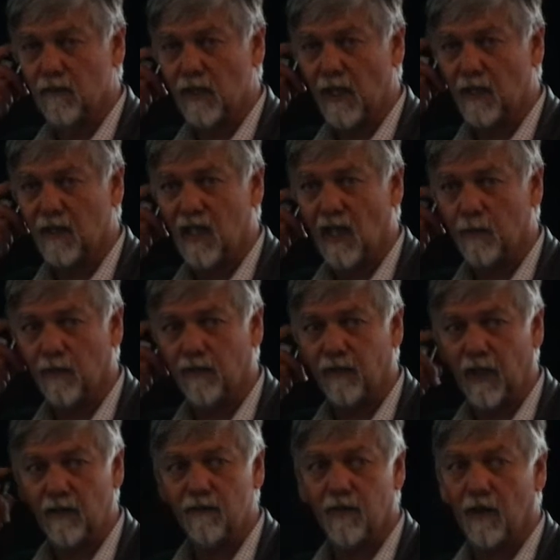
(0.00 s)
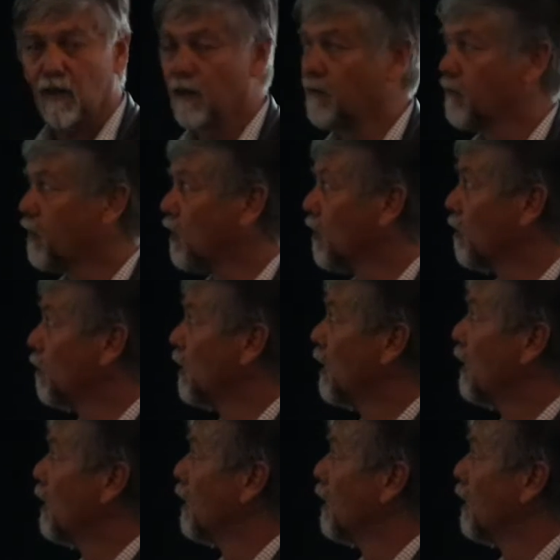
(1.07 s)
Xanthocarpa flat-fired form.